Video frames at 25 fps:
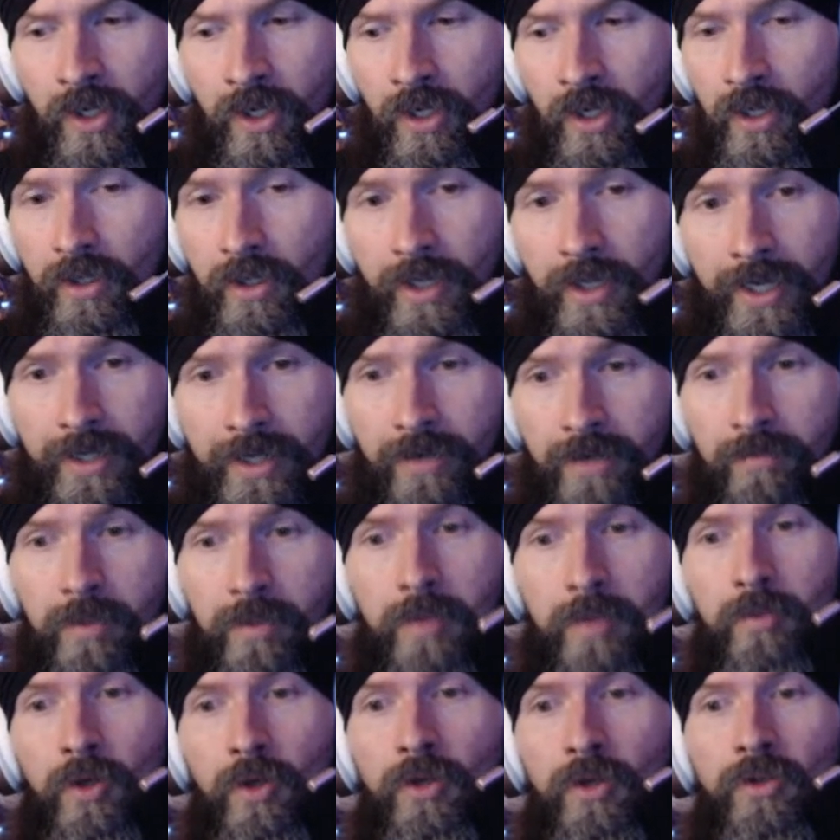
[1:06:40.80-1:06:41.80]
Like if
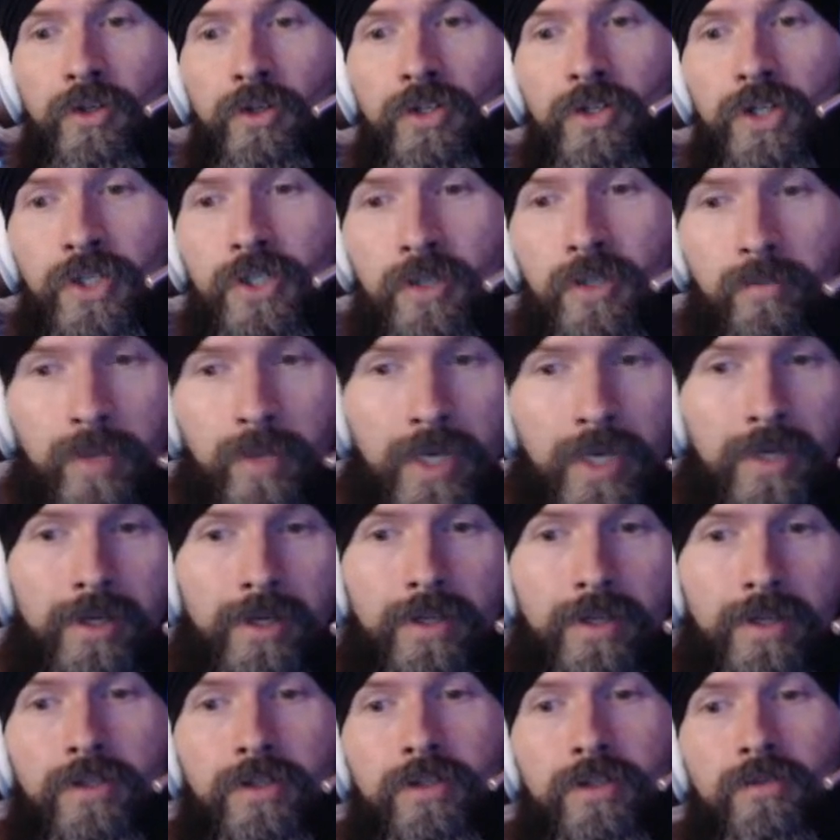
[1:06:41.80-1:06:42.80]
people are allergic to
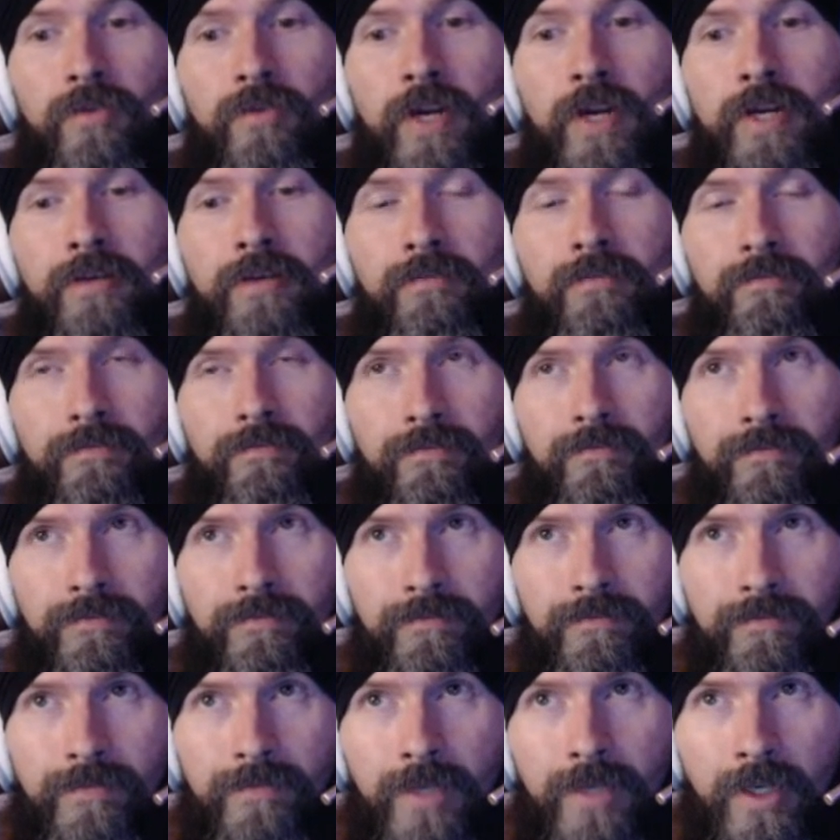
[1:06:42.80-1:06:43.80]
peanuts, right?
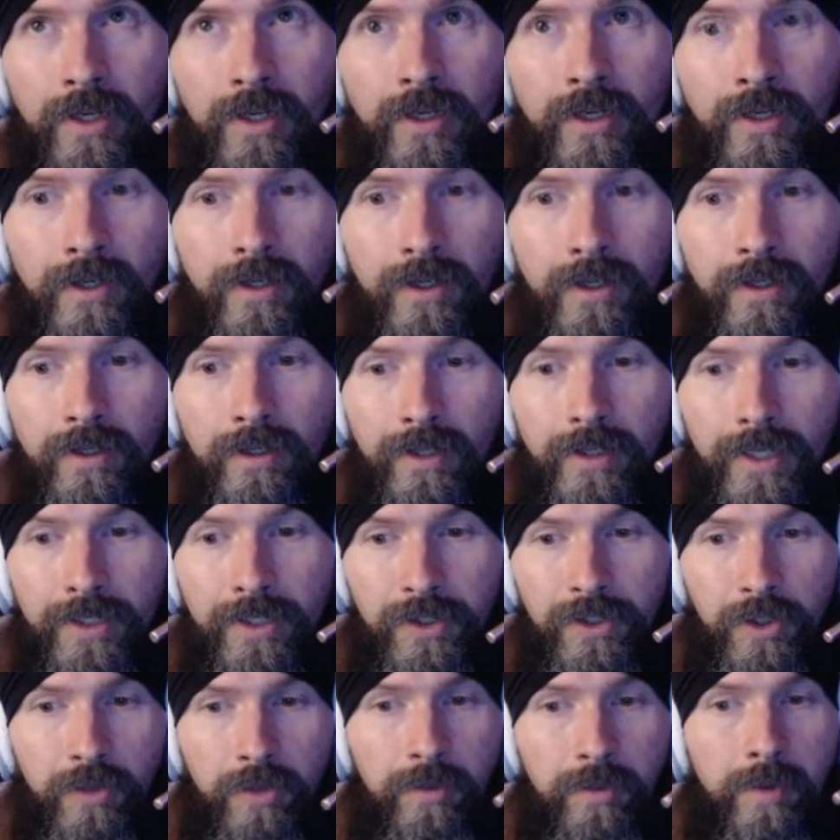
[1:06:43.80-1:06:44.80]

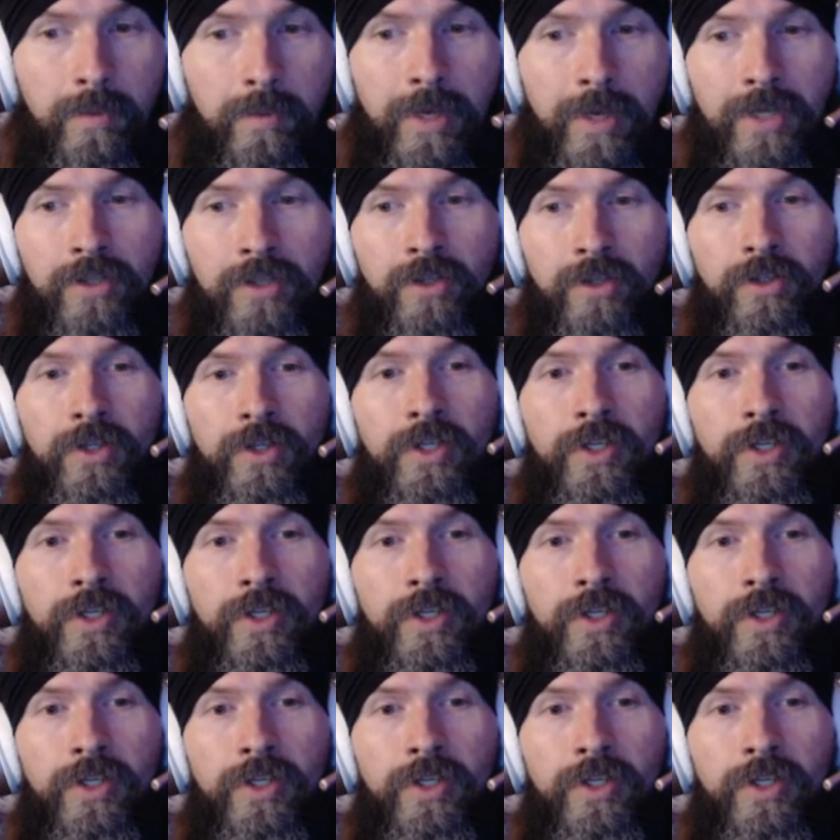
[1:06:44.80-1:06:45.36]
It's going to be based on your